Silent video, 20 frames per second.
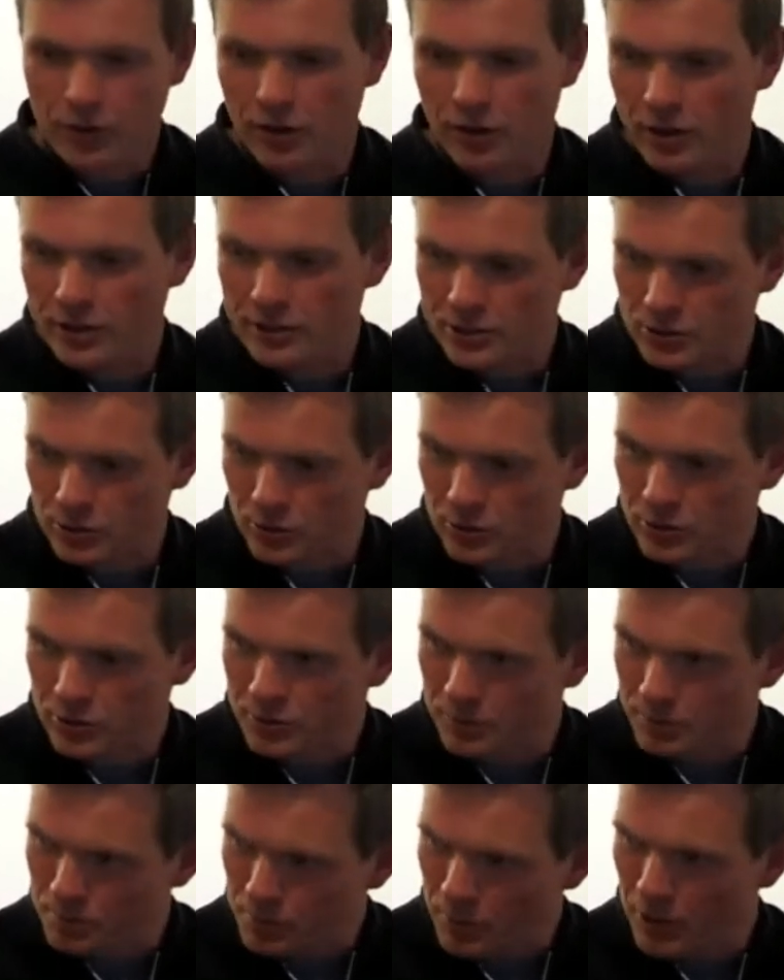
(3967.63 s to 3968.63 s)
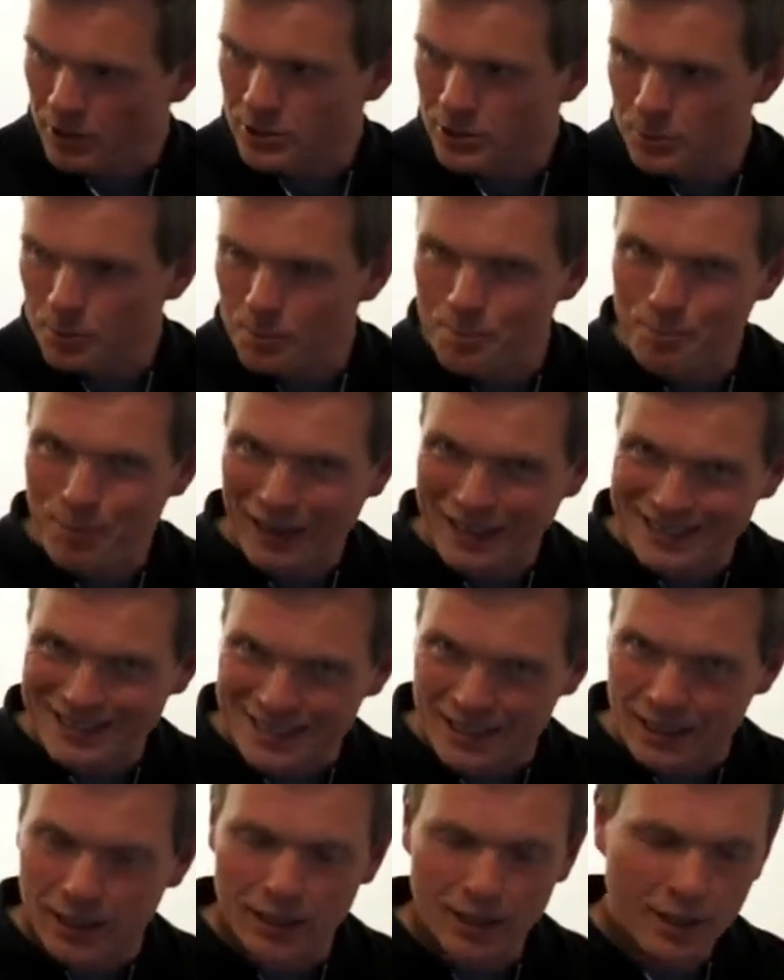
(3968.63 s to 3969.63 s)
light source and much
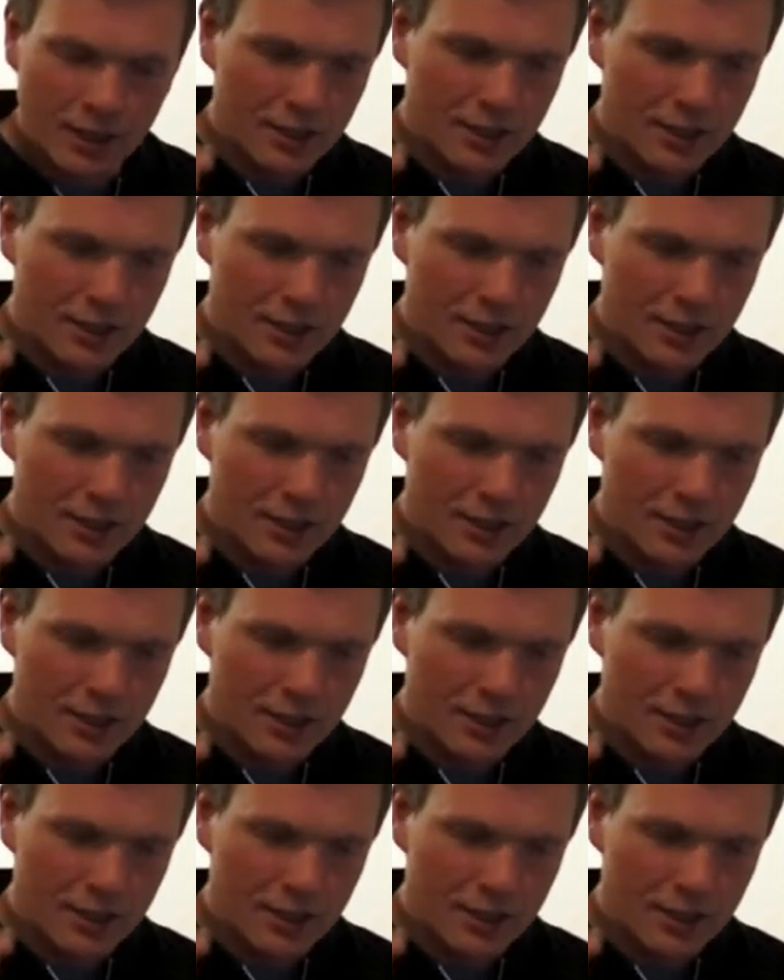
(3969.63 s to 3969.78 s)
better